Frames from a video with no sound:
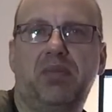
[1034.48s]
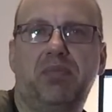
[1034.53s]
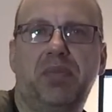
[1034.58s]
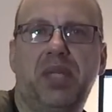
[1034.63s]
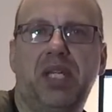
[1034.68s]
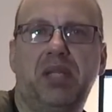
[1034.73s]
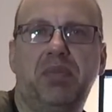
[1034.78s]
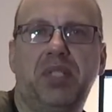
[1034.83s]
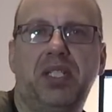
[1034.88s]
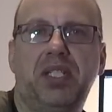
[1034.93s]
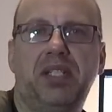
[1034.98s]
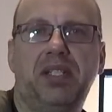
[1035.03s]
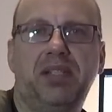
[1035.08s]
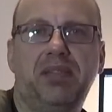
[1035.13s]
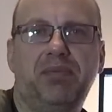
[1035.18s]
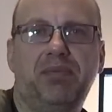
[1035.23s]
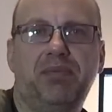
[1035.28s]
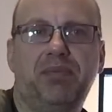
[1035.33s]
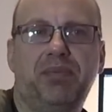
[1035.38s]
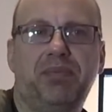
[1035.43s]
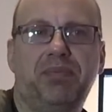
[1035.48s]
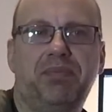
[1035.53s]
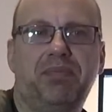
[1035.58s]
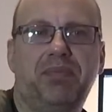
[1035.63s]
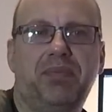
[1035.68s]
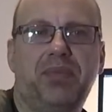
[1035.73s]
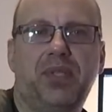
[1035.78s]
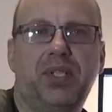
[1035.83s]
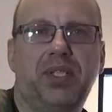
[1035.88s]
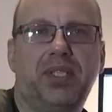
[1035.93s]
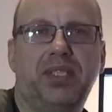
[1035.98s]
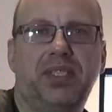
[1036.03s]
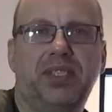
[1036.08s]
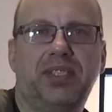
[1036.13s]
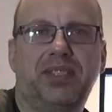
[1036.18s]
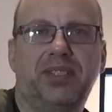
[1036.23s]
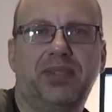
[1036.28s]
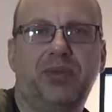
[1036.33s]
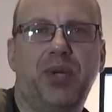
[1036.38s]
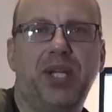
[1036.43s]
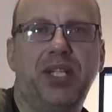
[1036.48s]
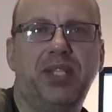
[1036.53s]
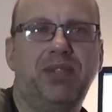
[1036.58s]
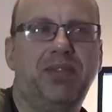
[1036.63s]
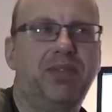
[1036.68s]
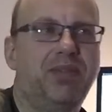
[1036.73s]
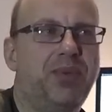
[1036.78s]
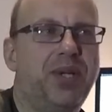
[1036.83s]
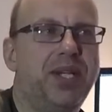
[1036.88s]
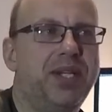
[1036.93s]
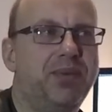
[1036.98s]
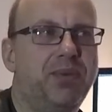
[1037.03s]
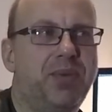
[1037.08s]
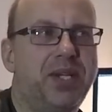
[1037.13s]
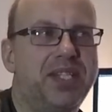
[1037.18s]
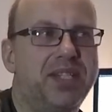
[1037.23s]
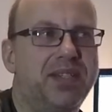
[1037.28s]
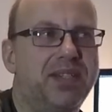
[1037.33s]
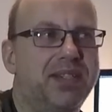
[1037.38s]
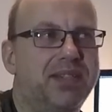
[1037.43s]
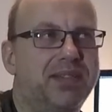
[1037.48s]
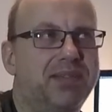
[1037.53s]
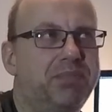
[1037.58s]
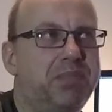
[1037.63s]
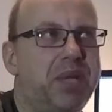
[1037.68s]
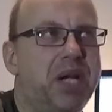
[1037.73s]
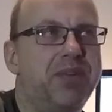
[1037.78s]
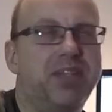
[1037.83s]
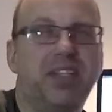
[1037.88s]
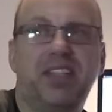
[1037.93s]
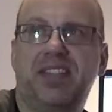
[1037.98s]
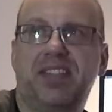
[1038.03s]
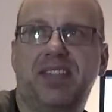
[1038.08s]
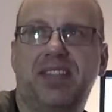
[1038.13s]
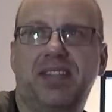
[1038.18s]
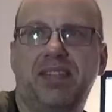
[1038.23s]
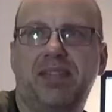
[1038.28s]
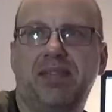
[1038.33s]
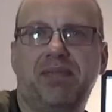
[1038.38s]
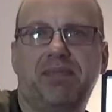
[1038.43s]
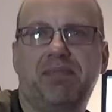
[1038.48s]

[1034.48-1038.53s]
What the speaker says: maybe when the parents